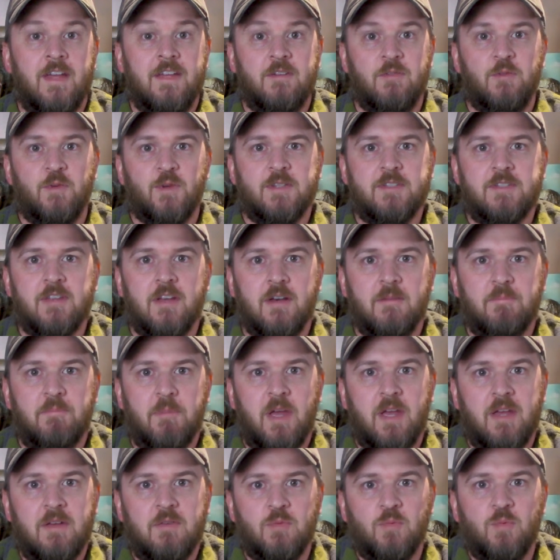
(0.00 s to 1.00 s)
what's up
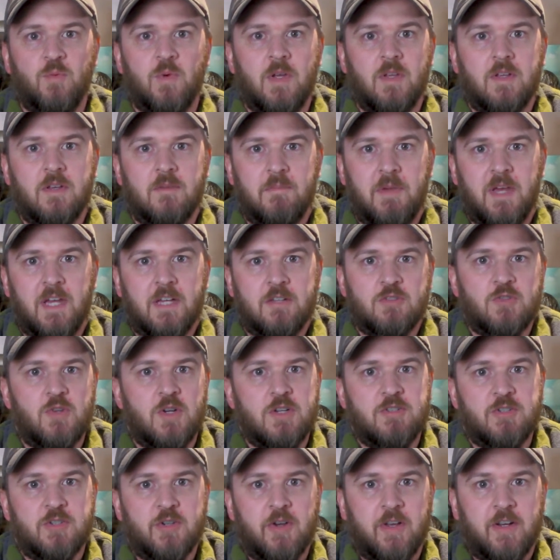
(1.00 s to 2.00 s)
and welcome back,
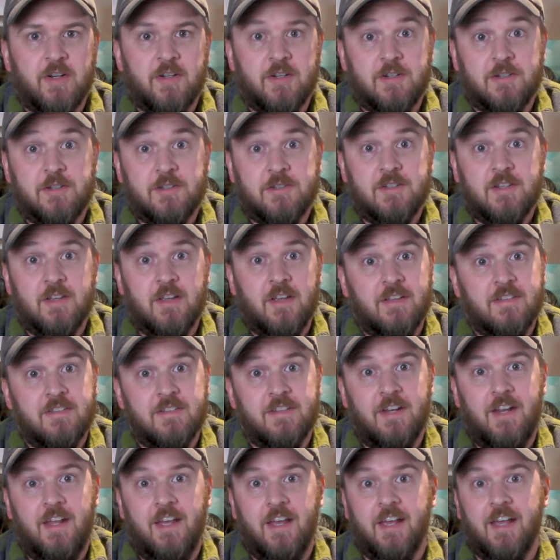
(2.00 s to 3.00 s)
treasure hunters.
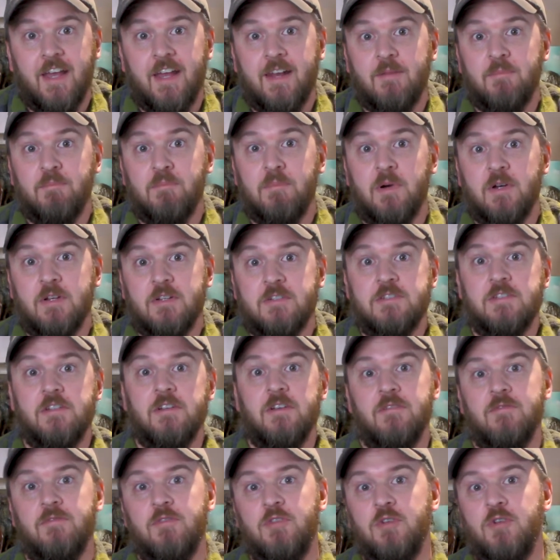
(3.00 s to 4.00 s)
Today I got a bunch
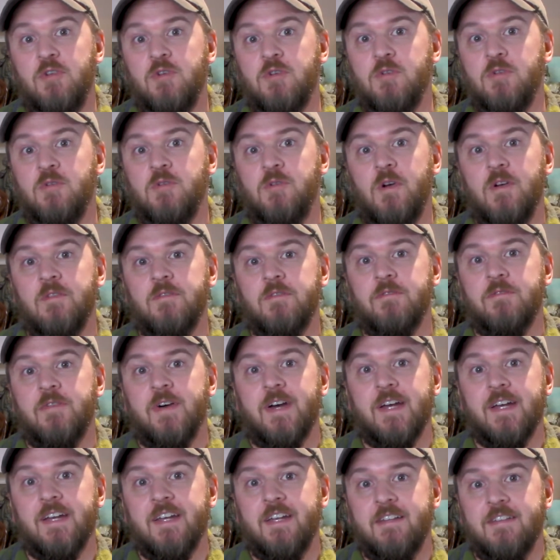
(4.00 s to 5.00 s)
of new
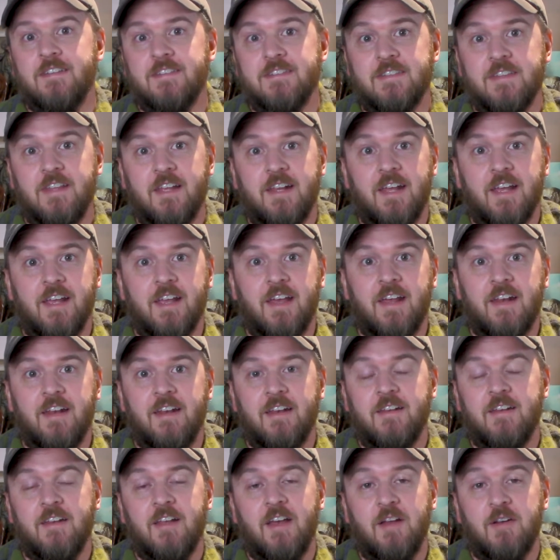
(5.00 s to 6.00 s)
finds that I
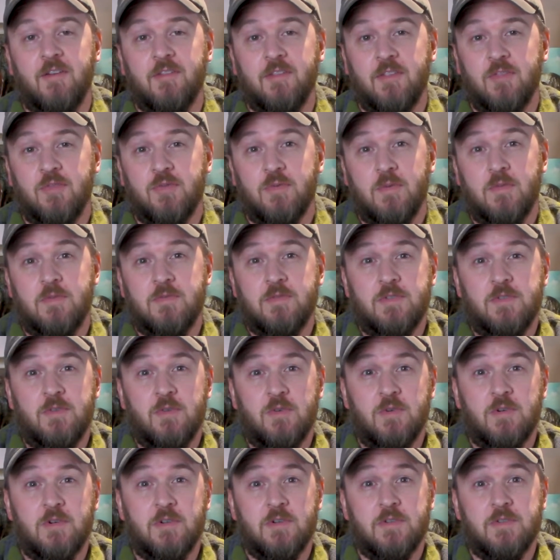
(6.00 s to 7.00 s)
got out of the thrift
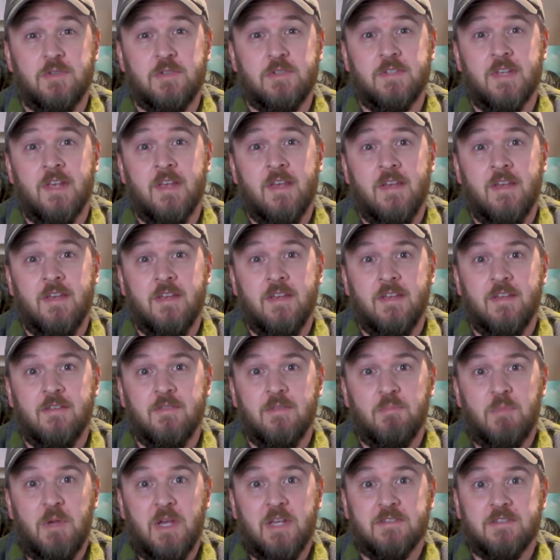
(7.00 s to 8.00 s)
stores
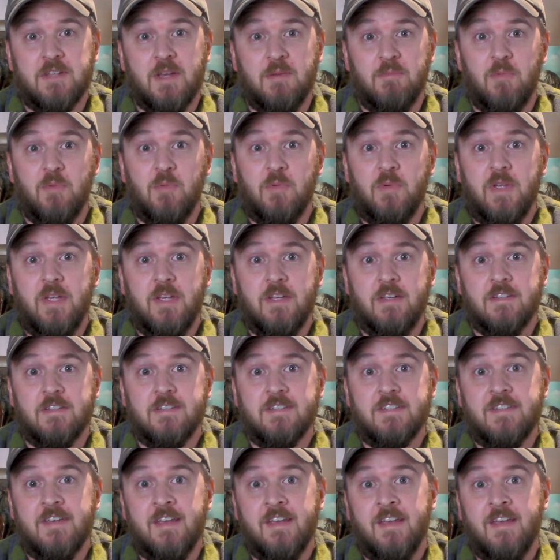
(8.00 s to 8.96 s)
the past couple weeks.